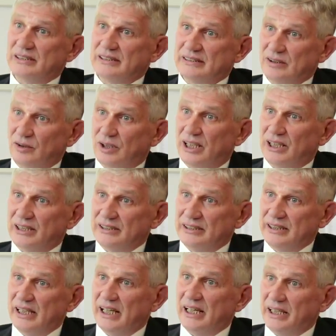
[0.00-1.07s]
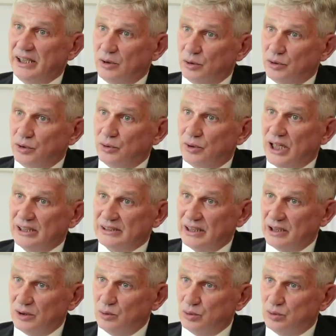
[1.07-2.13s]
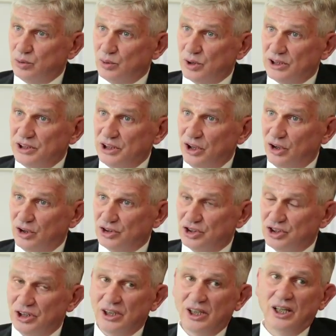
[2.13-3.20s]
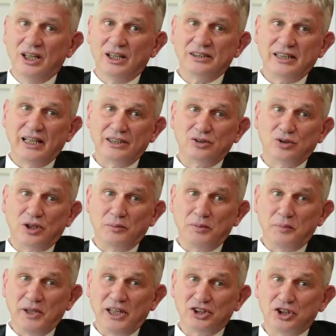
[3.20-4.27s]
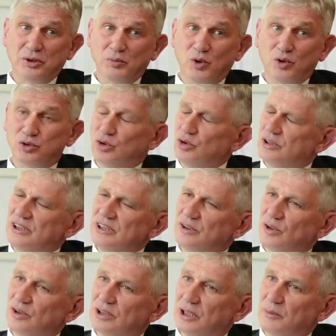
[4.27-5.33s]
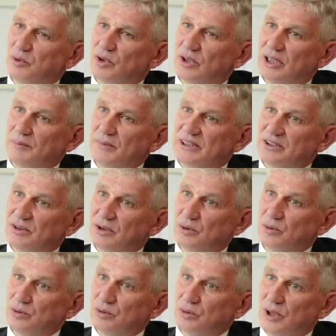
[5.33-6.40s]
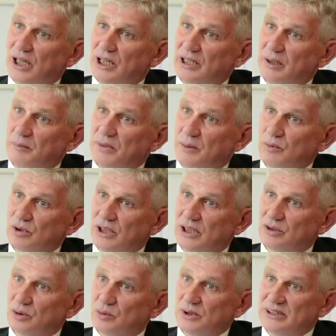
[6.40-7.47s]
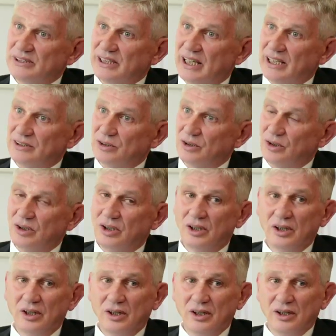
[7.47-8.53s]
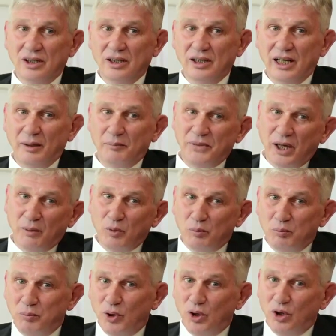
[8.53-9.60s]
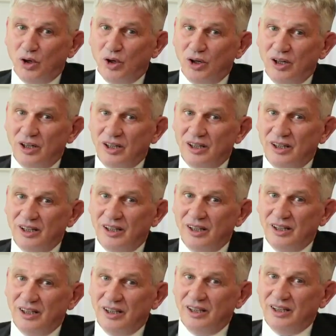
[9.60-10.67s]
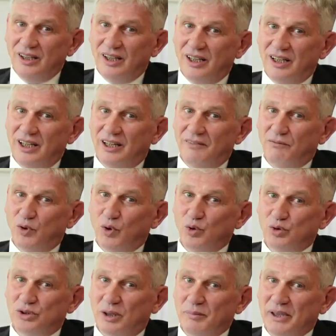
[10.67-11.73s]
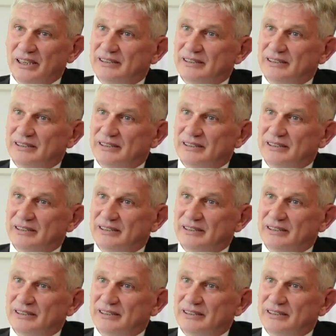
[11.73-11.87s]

meetings and conferences, and we must convey a very diversified image of our country. I mean, we must couple our past culture with today's culture, so much so that